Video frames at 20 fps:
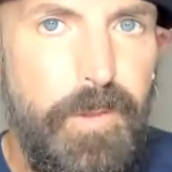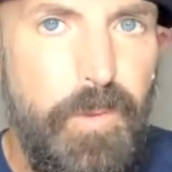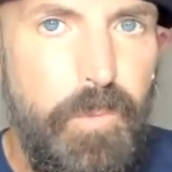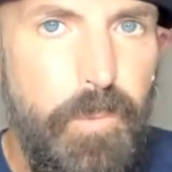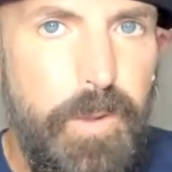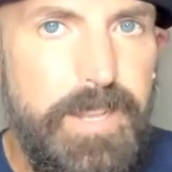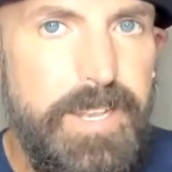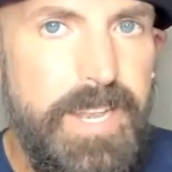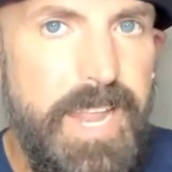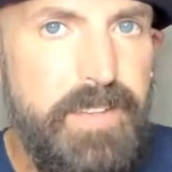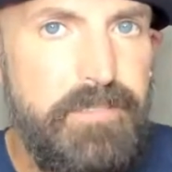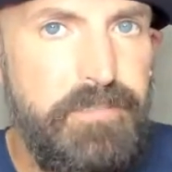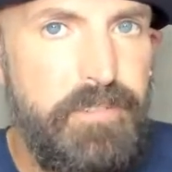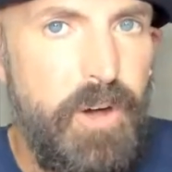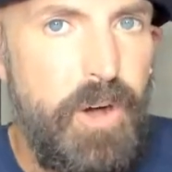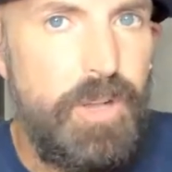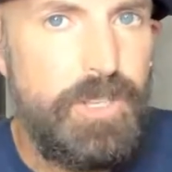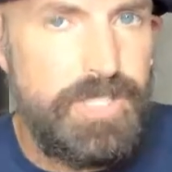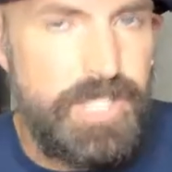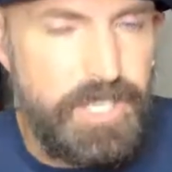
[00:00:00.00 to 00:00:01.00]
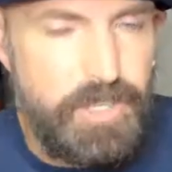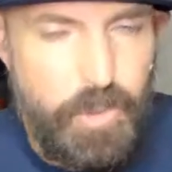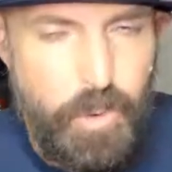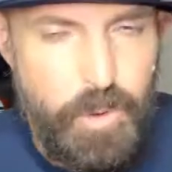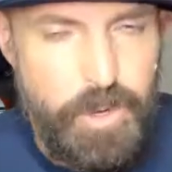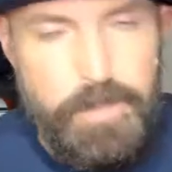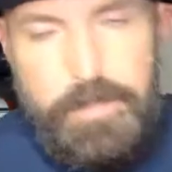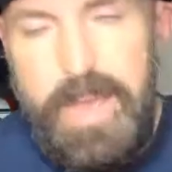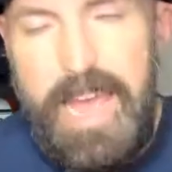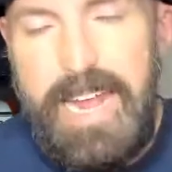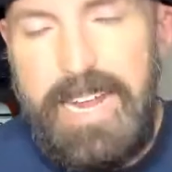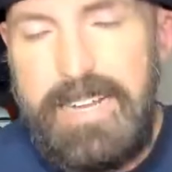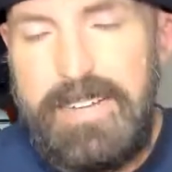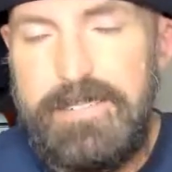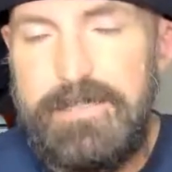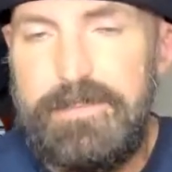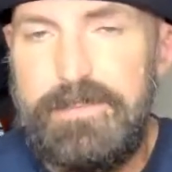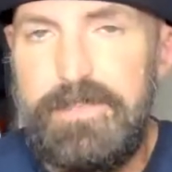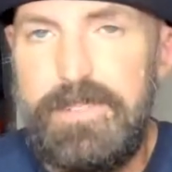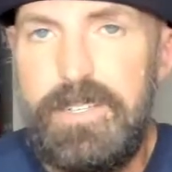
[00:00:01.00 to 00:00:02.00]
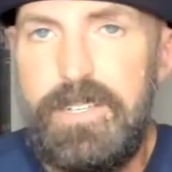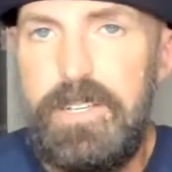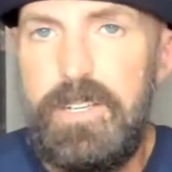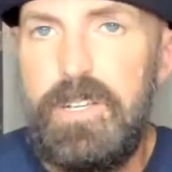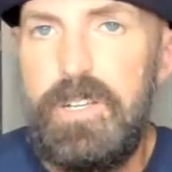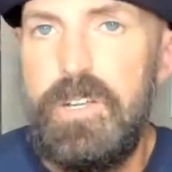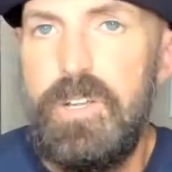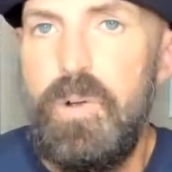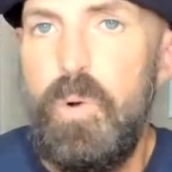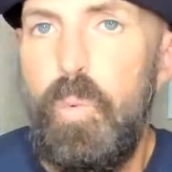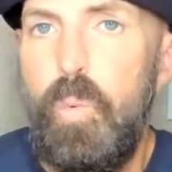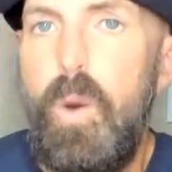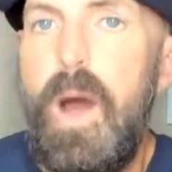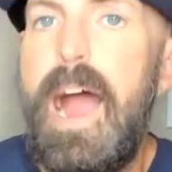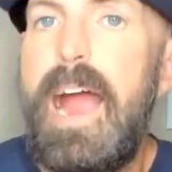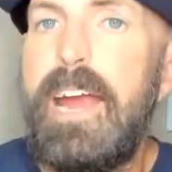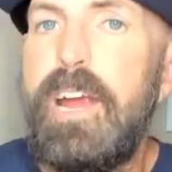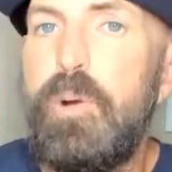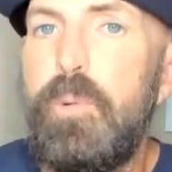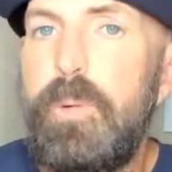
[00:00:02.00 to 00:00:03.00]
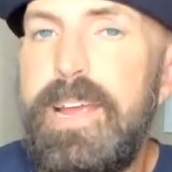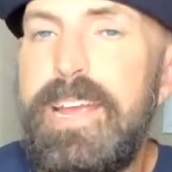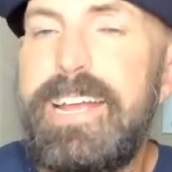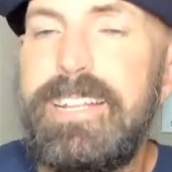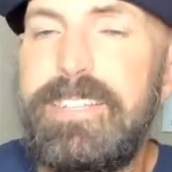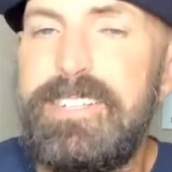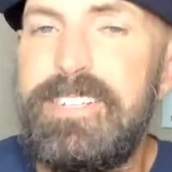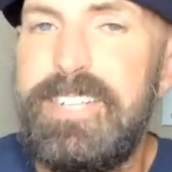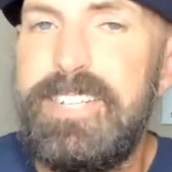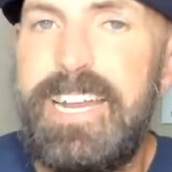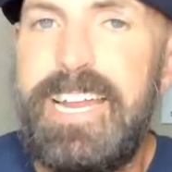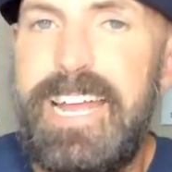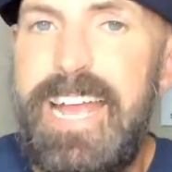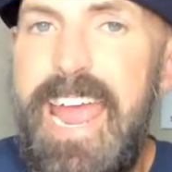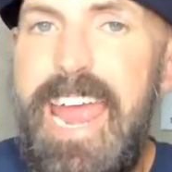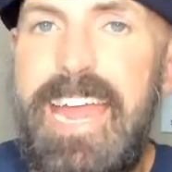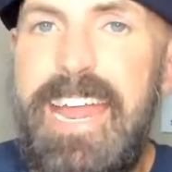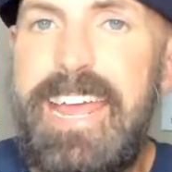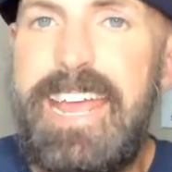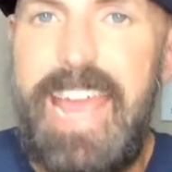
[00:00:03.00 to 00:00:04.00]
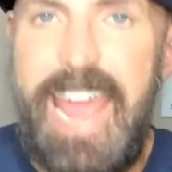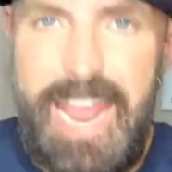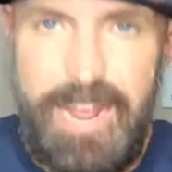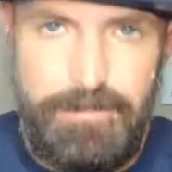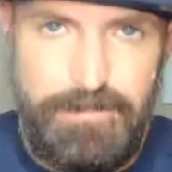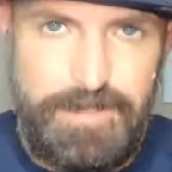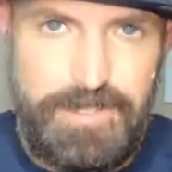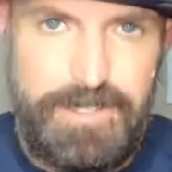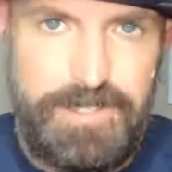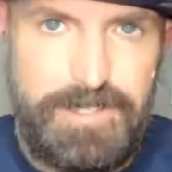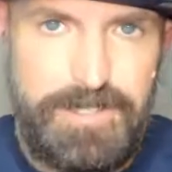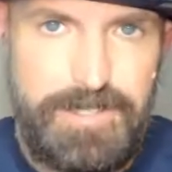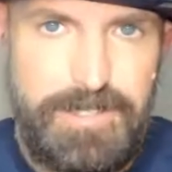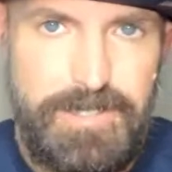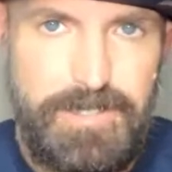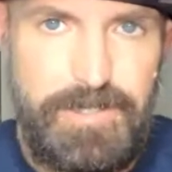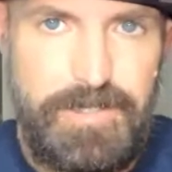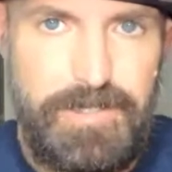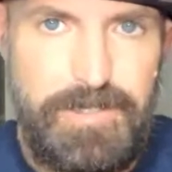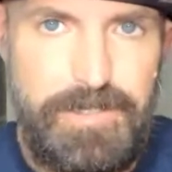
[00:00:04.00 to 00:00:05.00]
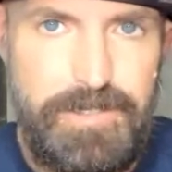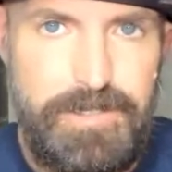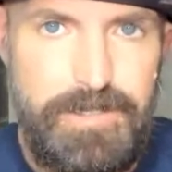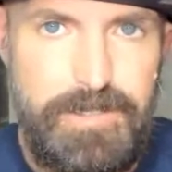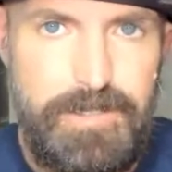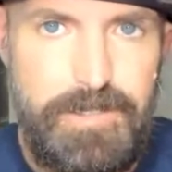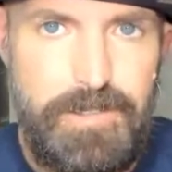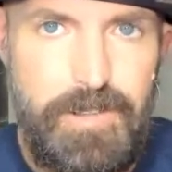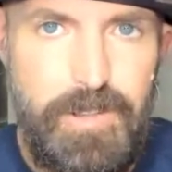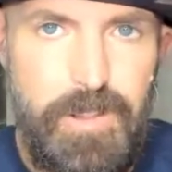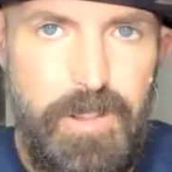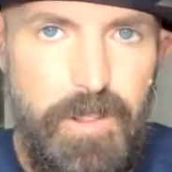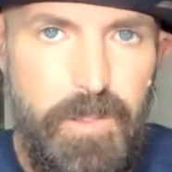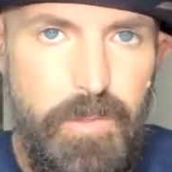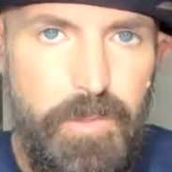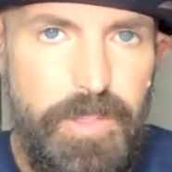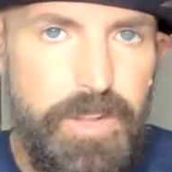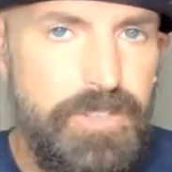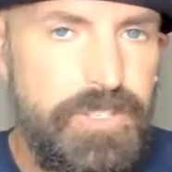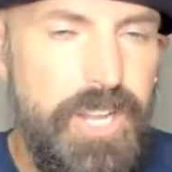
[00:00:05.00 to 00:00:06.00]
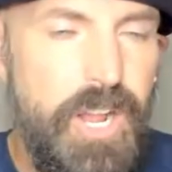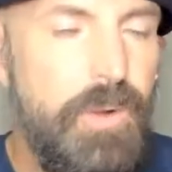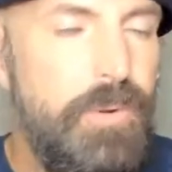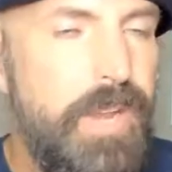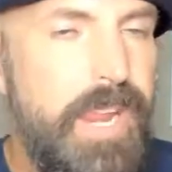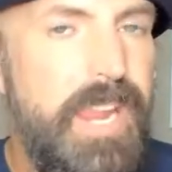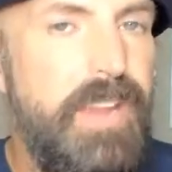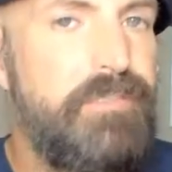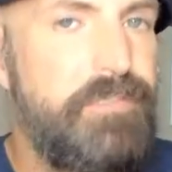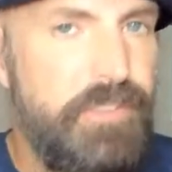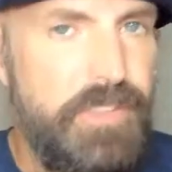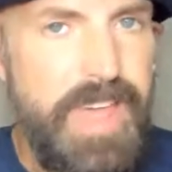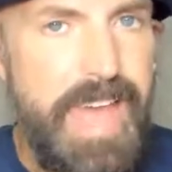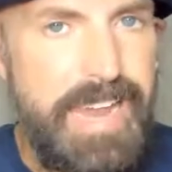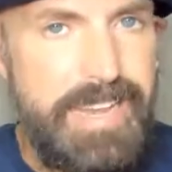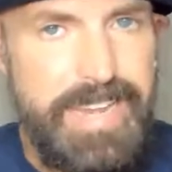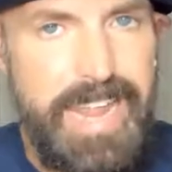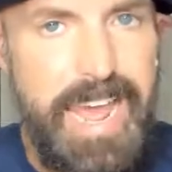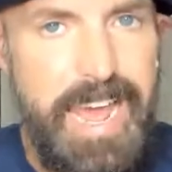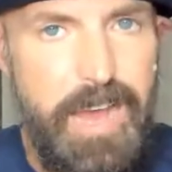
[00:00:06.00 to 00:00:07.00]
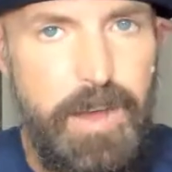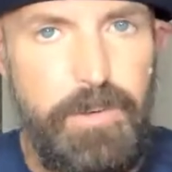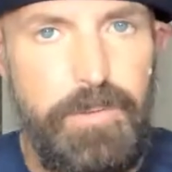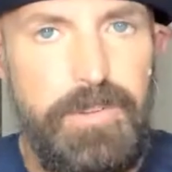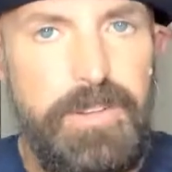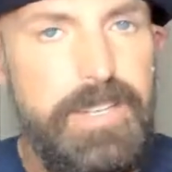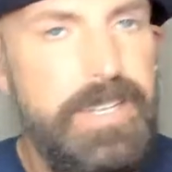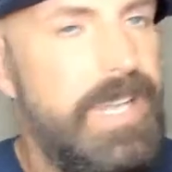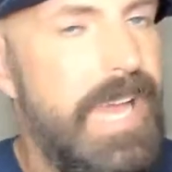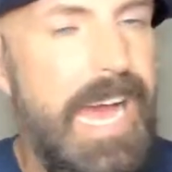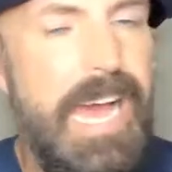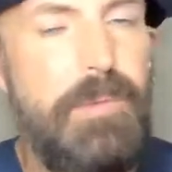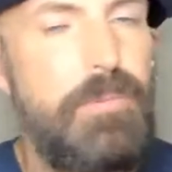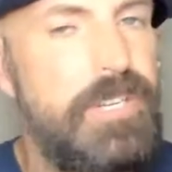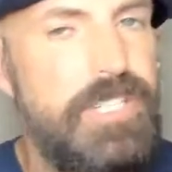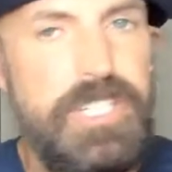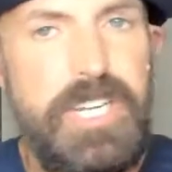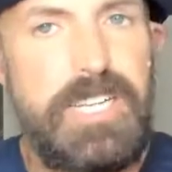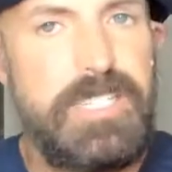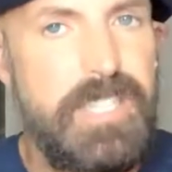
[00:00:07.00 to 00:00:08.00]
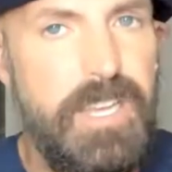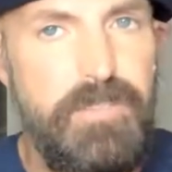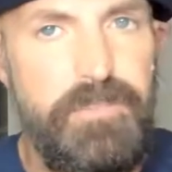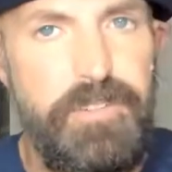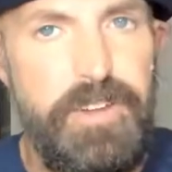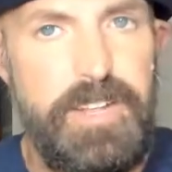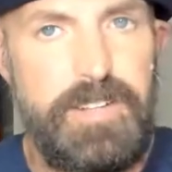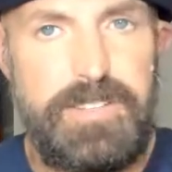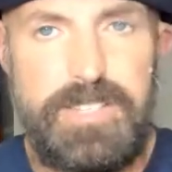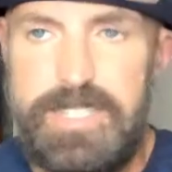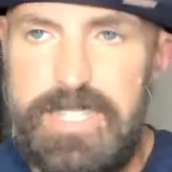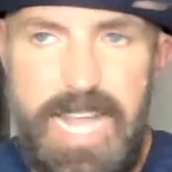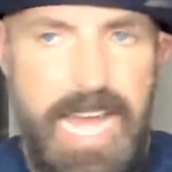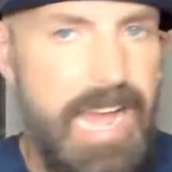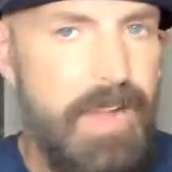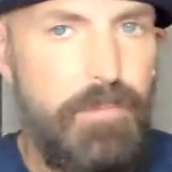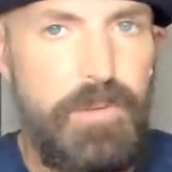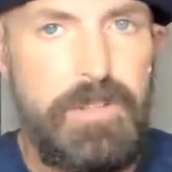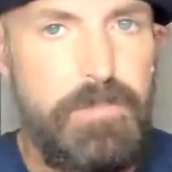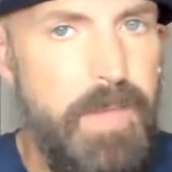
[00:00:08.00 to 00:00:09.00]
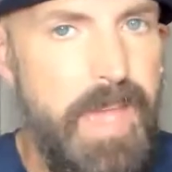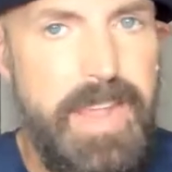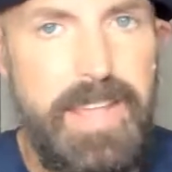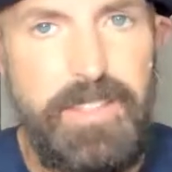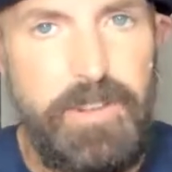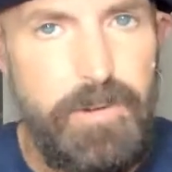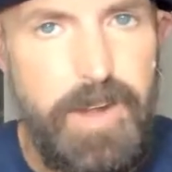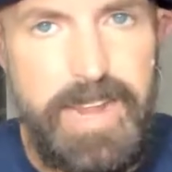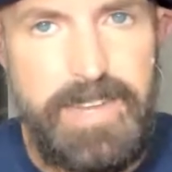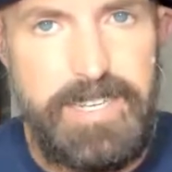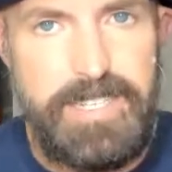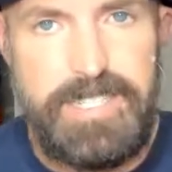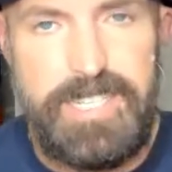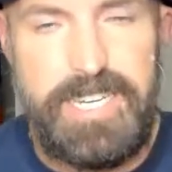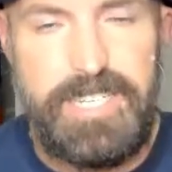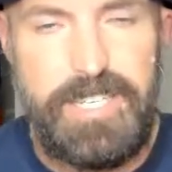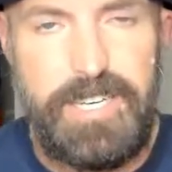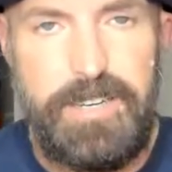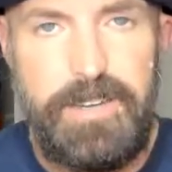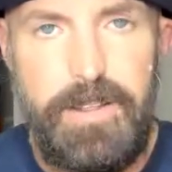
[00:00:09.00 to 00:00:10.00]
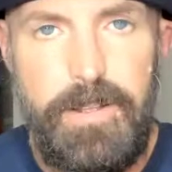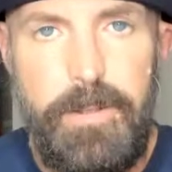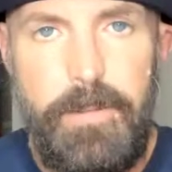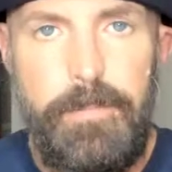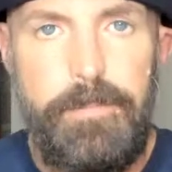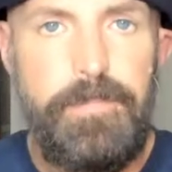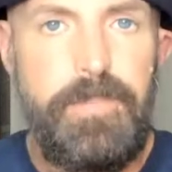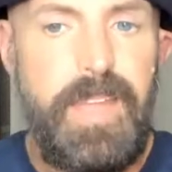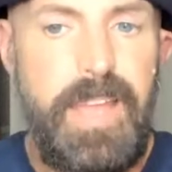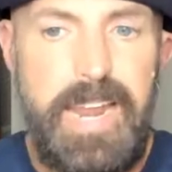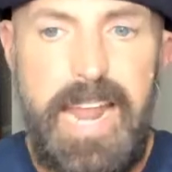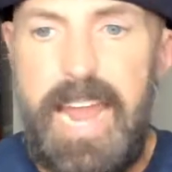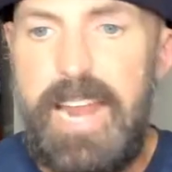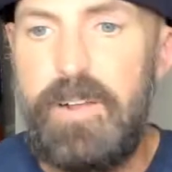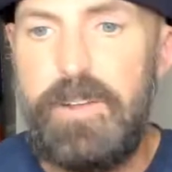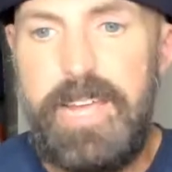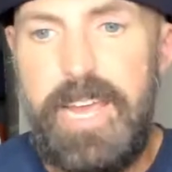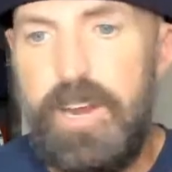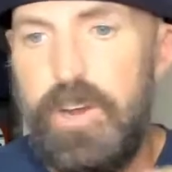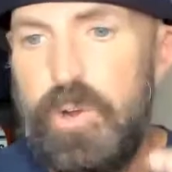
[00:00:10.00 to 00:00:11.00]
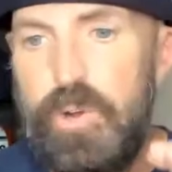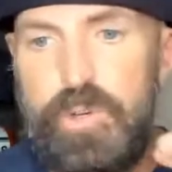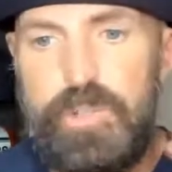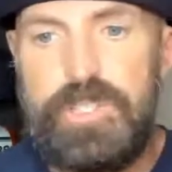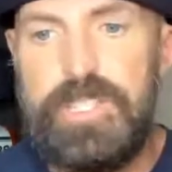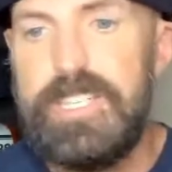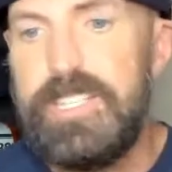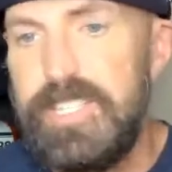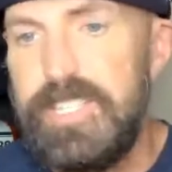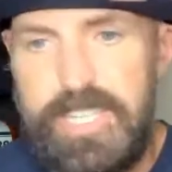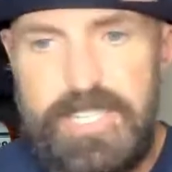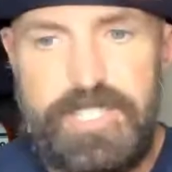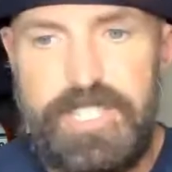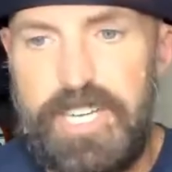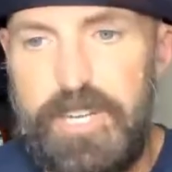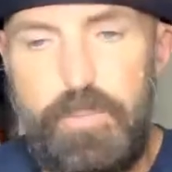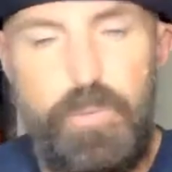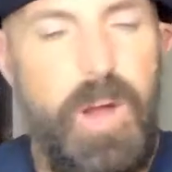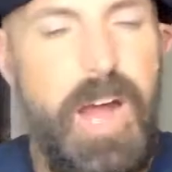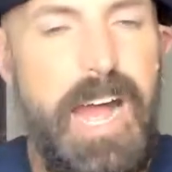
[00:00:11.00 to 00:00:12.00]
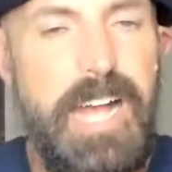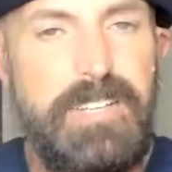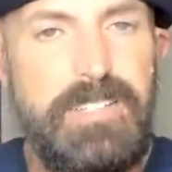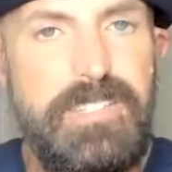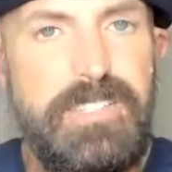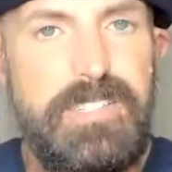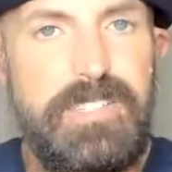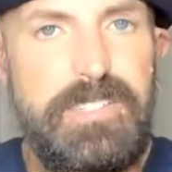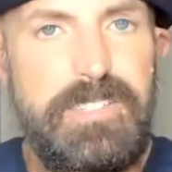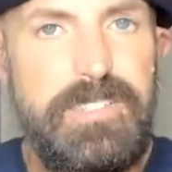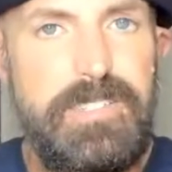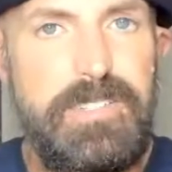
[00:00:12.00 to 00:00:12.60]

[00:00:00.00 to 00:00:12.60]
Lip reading: with Nick Foles at quarterback. Why are we conceding any games? There's no need for that now. Not with Justin Fields. Not with making the right decision. And I don't care whose decision it was.